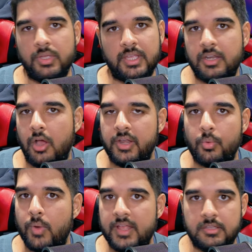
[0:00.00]
it on a
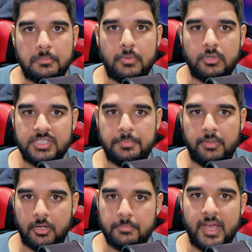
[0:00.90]
random multiplayer
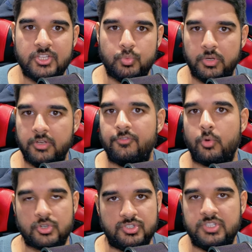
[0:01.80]
match where you're
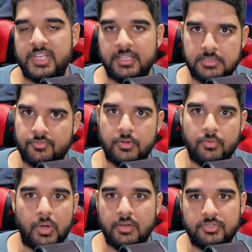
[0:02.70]
forced to take different
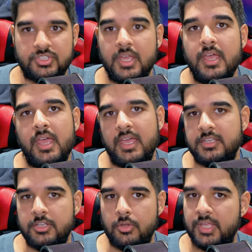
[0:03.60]
routes and, you
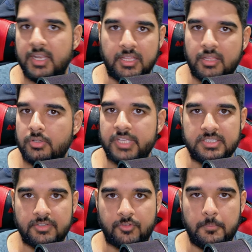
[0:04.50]
know, getting killed at
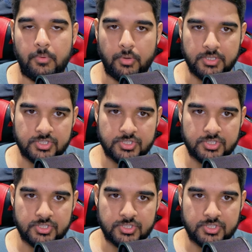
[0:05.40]
different points.